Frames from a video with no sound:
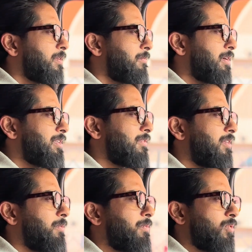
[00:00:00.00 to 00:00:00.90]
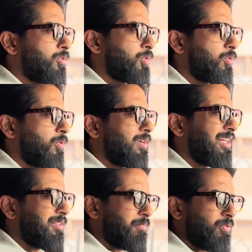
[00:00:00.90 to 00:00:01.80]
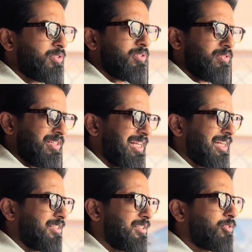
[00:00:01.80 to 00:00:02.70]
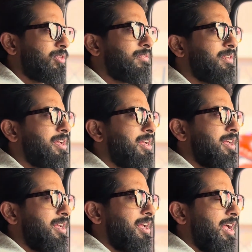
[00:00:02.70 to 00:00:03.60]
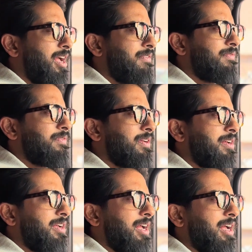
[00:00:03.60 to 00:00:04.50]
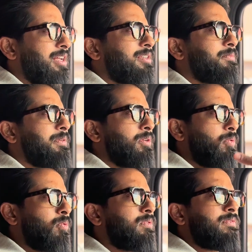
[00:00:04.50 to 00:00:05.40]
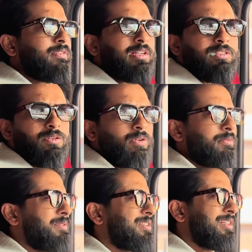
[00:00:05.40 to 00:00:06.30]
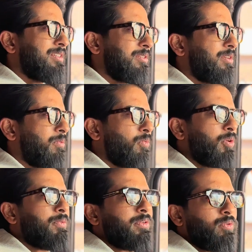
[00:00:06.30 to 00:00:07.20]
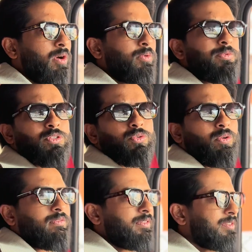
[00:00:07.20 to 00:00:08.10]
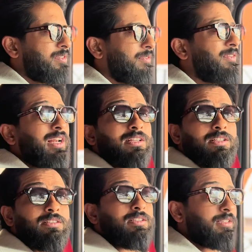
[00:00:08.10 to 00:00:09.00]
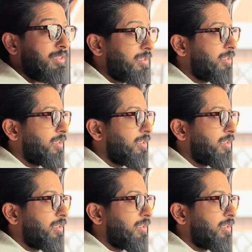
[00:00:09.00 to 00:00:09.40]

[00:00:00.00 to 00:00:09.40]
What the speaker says: by a developer called Sean, and the project got cancelled. So I've had my old friends call me saying that, like, what do we do? How do we solve this? Falcon City,